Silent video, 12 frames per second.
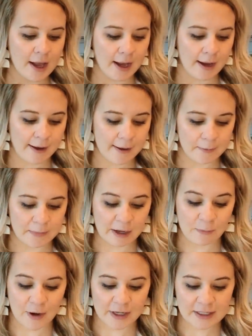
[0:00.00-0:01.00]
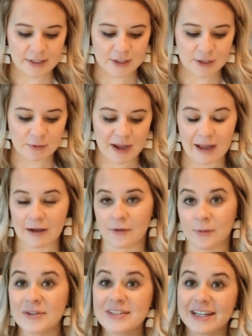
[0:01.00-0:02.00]
Um, and I wanted to have
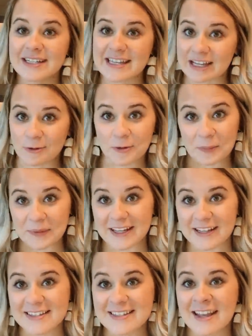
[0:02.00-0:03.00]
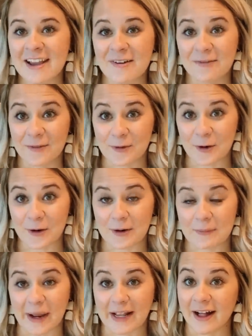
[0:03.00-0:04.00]
almost like a decor piece for
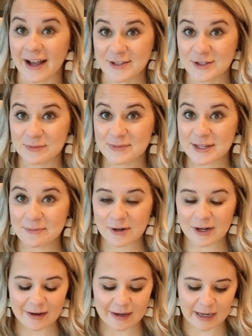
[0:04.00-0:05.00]
my classroom somewhere.